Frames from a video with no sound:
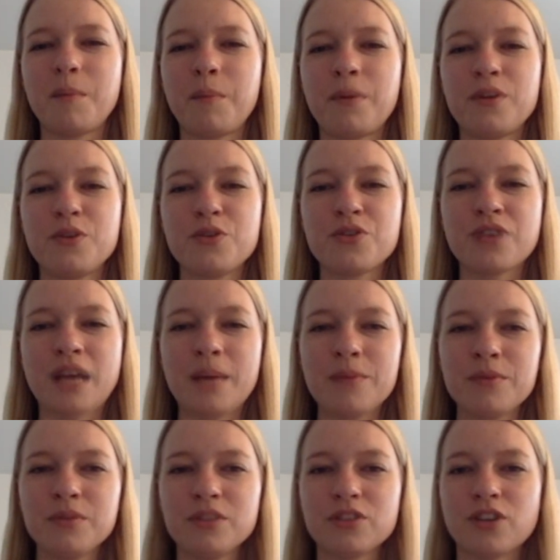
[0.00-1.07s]
But you should
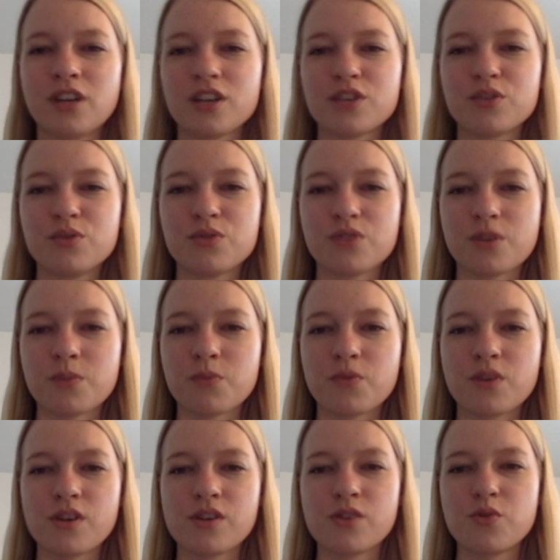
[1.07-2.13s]
absolutely talk to
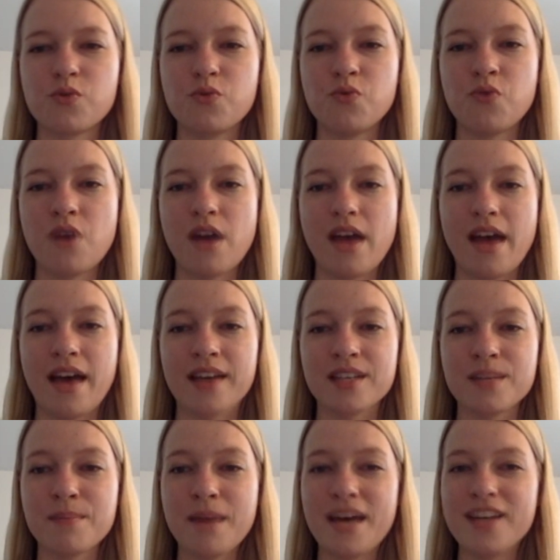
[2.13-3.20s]
someone who has
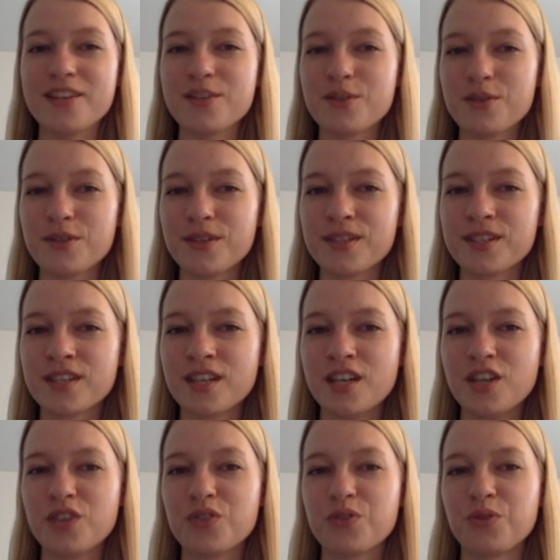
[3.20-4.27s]
a master's
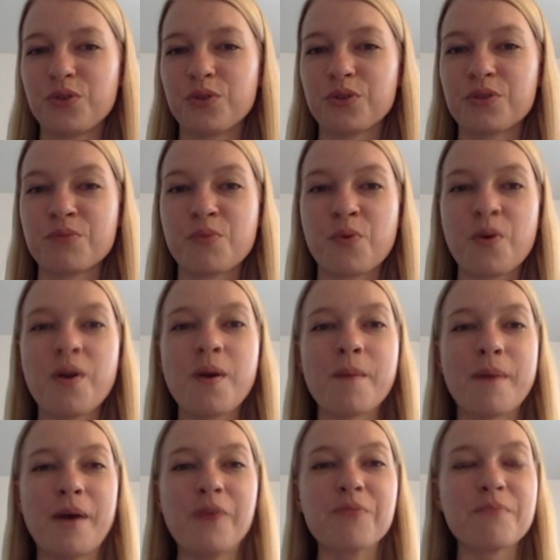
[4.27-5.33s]
to learn more
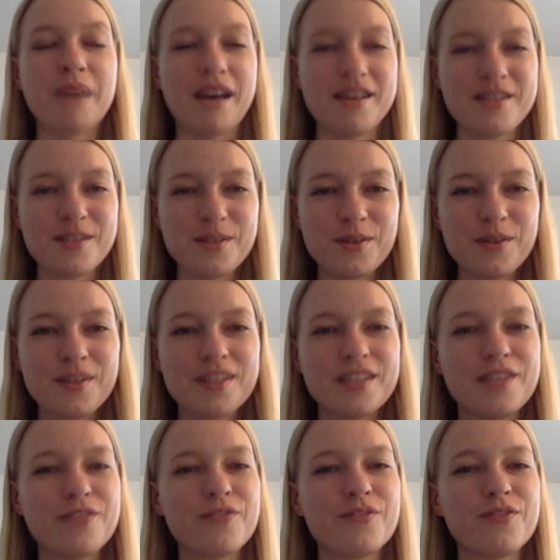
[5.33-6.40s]
about masters
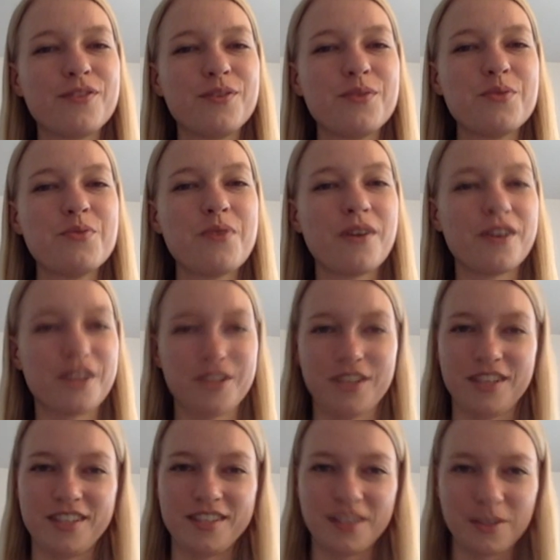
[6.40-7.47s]
if you are
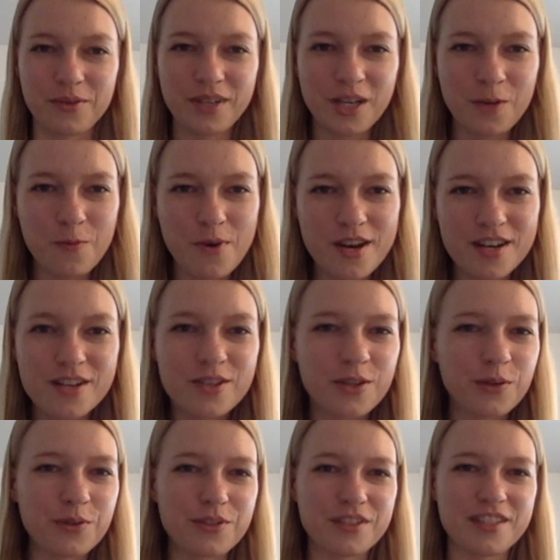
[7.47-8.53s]
considering one.
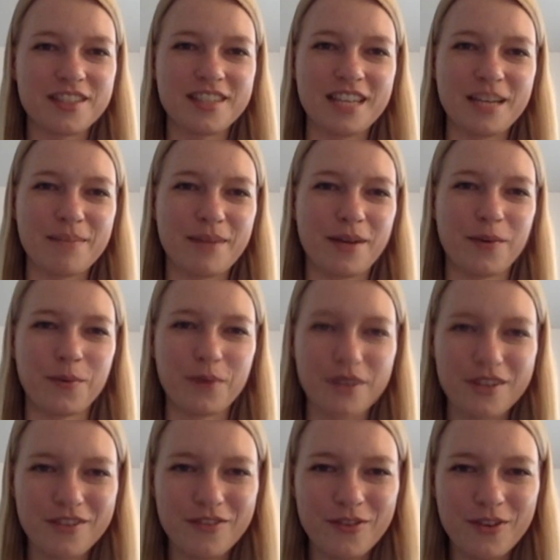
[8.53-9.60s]
Don't just take my
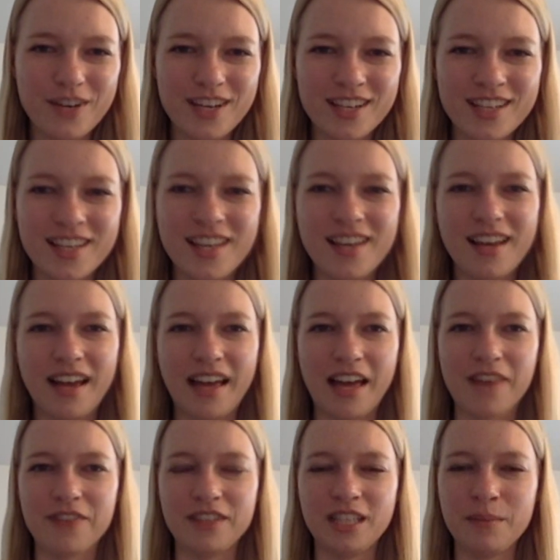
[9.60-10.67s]
word for it. I
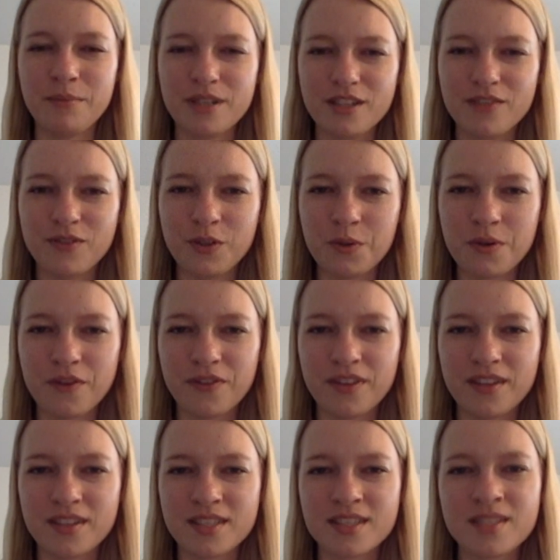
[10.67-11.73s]
have a limited view of
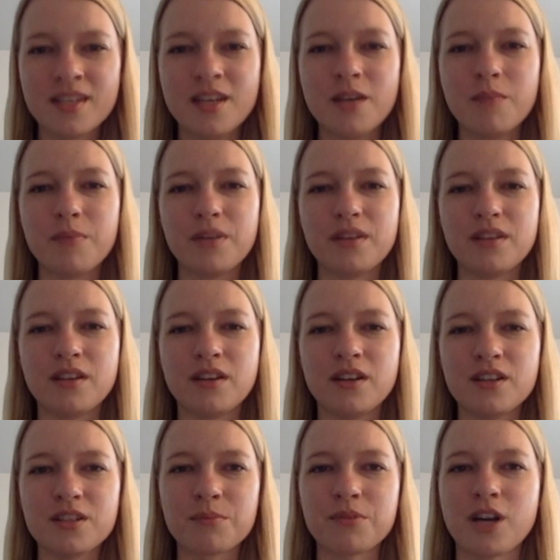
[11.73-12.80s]
this, but there
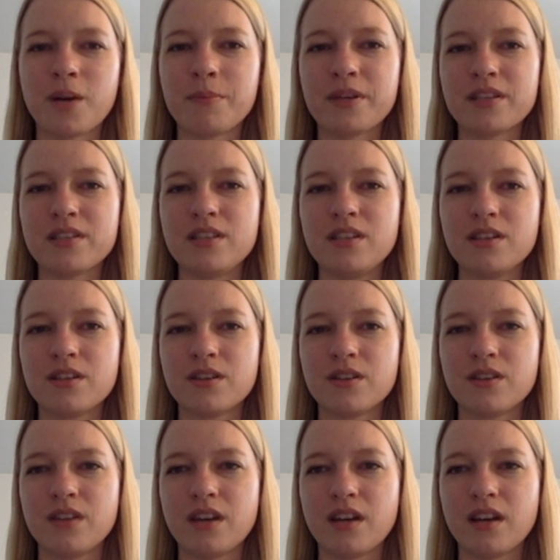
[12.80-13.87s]
are some topics here
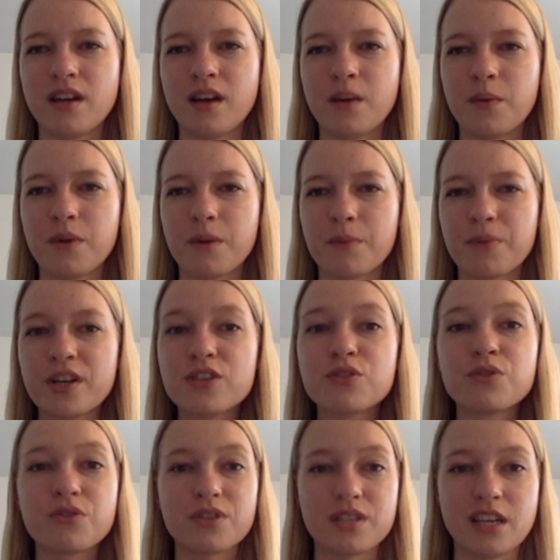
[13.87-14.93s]
that I want to bring to
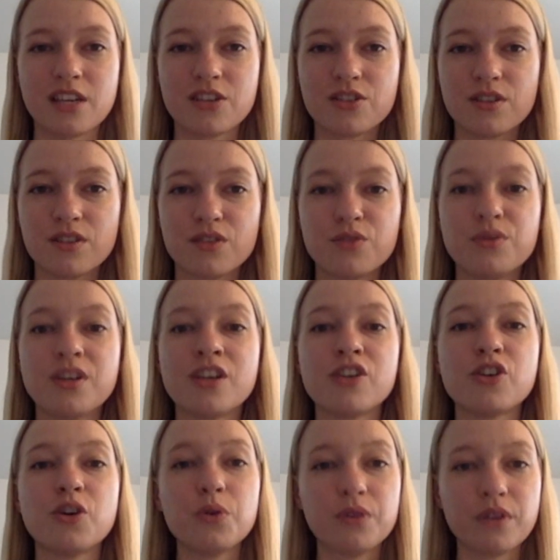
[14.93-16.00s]
your attention so you can
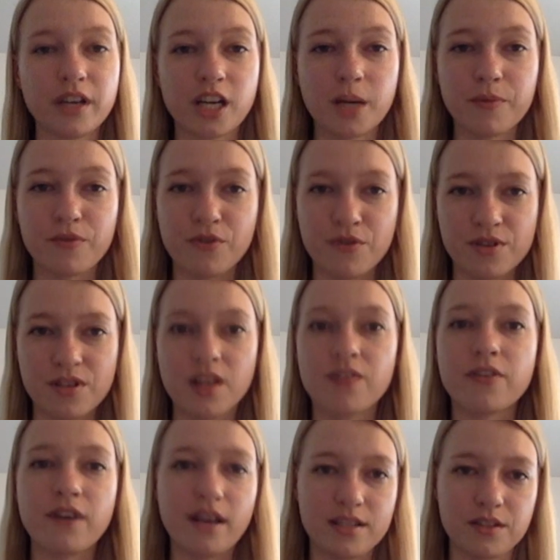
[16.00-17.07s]
go it up for yourself
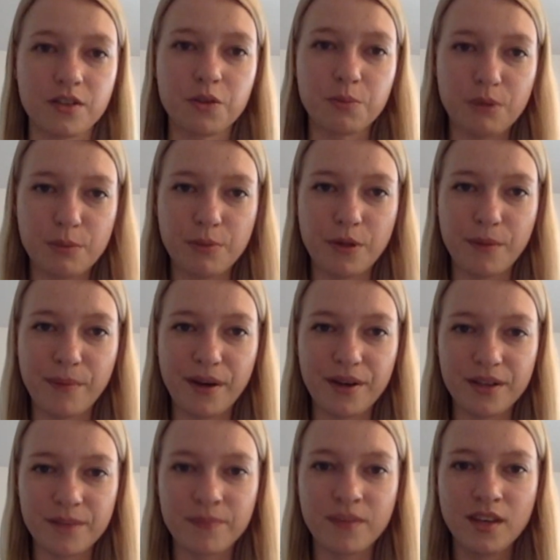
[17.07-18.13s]
or ask other people about
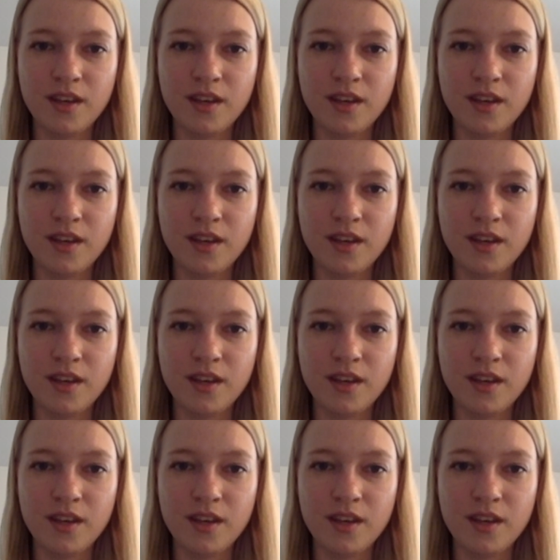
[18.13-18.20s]
it.